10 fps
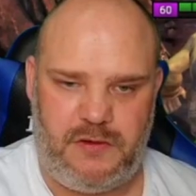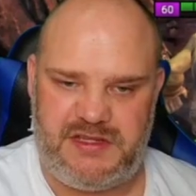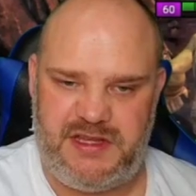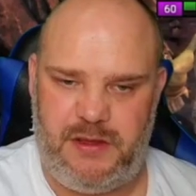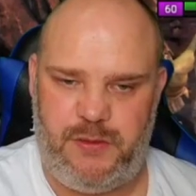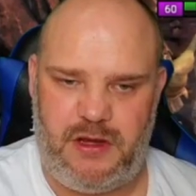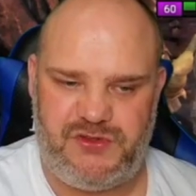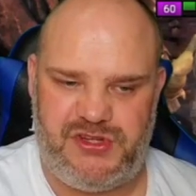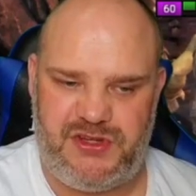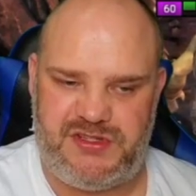Right, so here we are
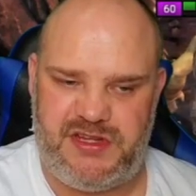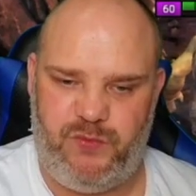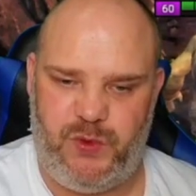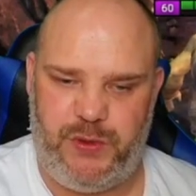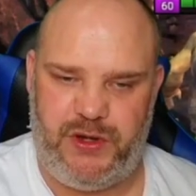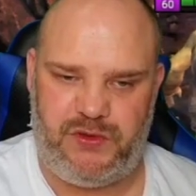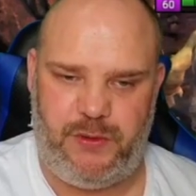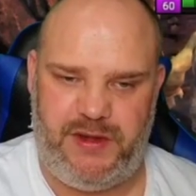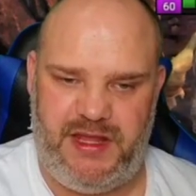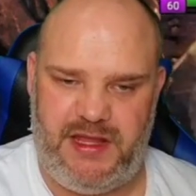on turn 7, but we're not
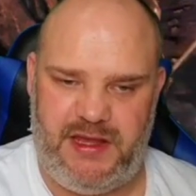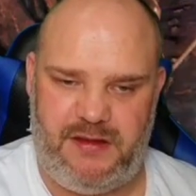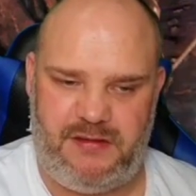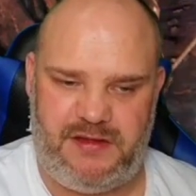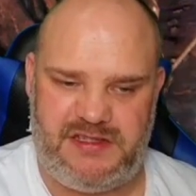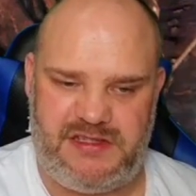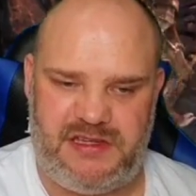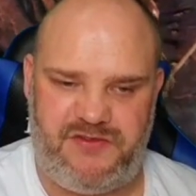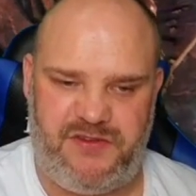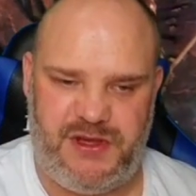doing it yet. This is
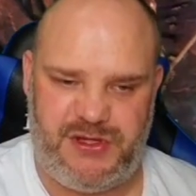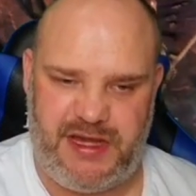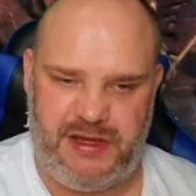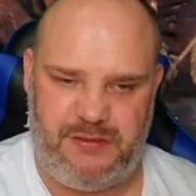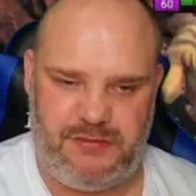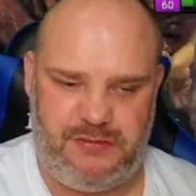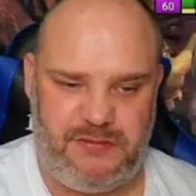his first go.